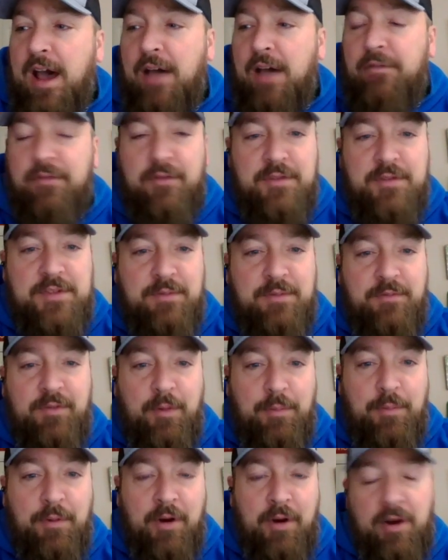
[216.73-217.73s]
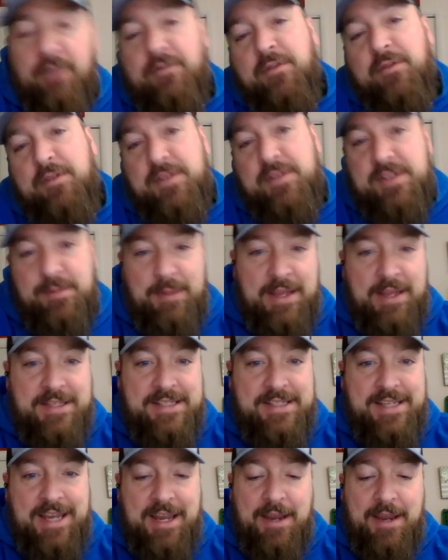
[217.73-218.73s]
for some football or for some
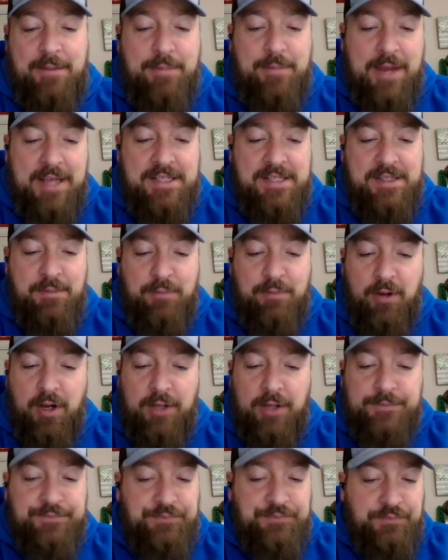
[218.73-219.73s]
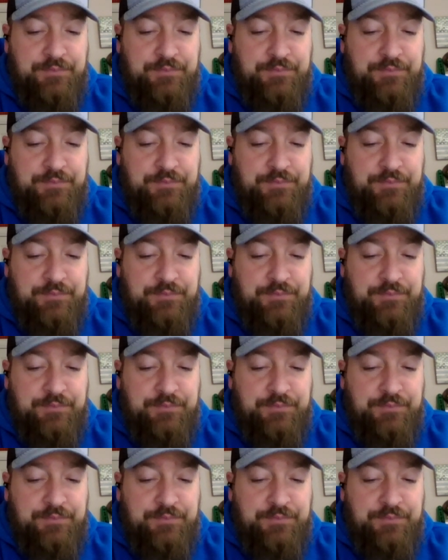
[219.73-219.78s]
NCAA basketball.